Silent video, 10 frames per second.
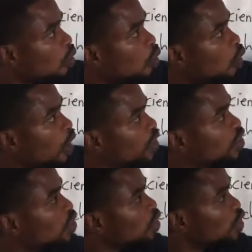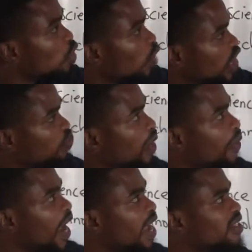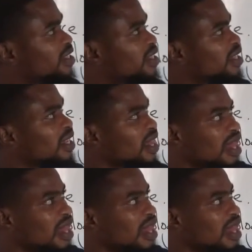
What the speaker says: what you experience